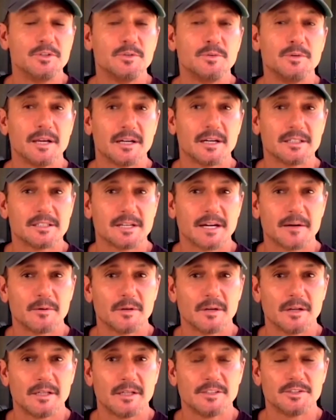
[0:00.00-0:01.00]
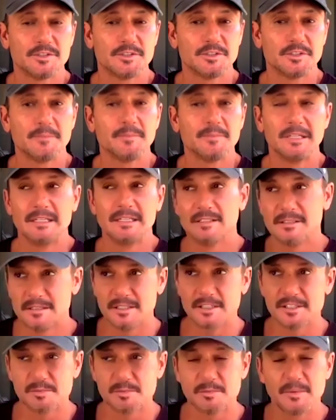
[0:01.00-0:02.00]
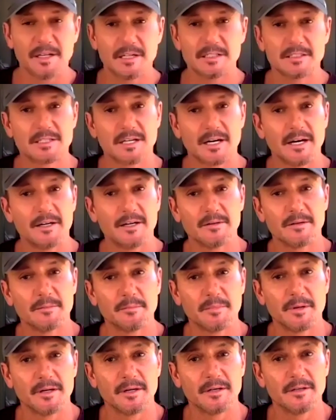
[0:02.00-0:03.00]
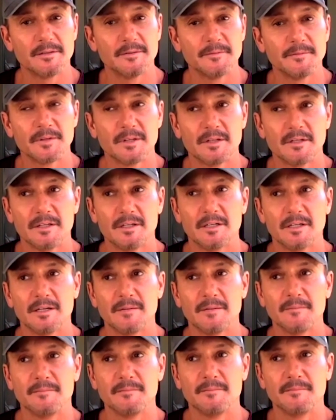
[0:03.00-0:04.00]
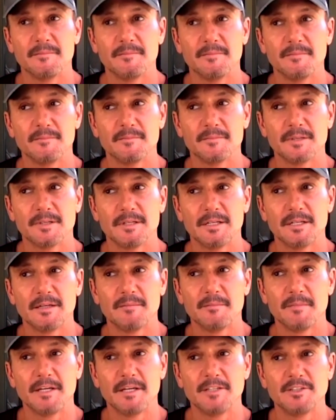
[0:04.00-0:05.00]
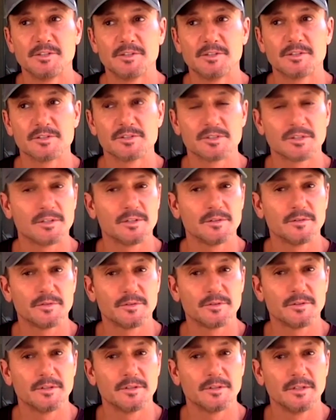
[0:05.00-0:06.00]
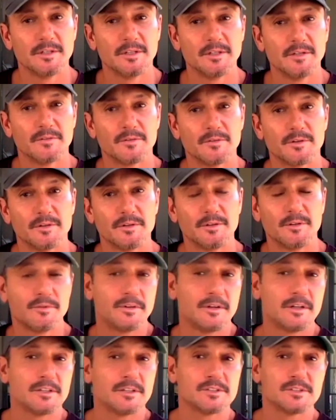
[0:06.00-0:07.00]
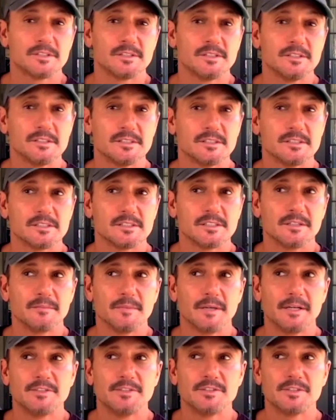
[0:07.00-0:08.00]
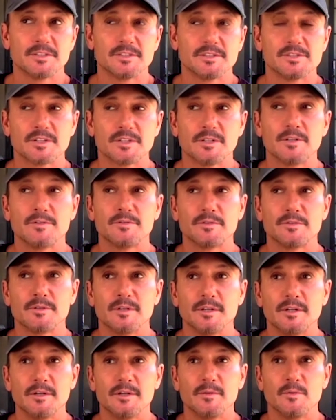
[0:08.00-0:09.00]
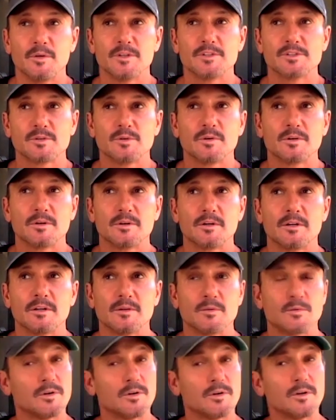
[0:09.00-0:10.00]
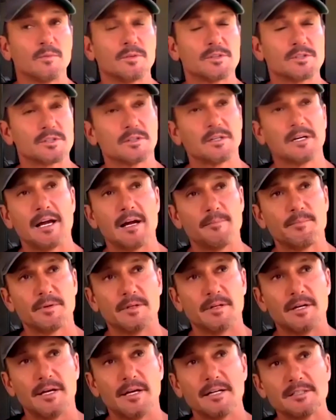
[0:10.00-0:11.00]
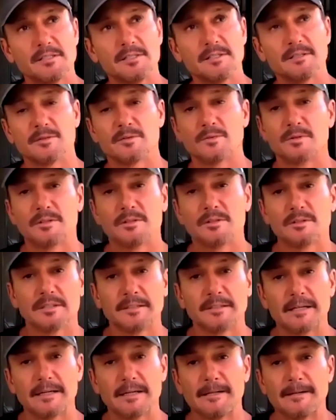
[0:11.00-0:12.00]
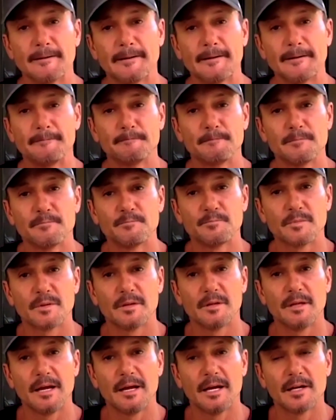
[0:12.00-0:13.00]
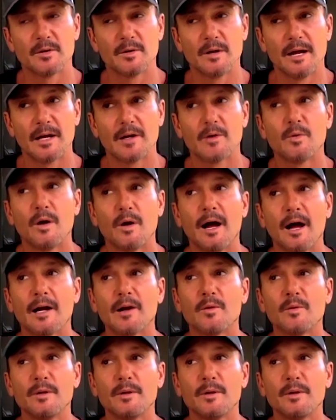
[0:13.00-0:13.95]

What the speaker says: we had a tight relationship, this made it tighter and better. And it made you concerned for your fellow citizens, and it made you concerned for what's going on in the world and what's going to happen next in the world. And how do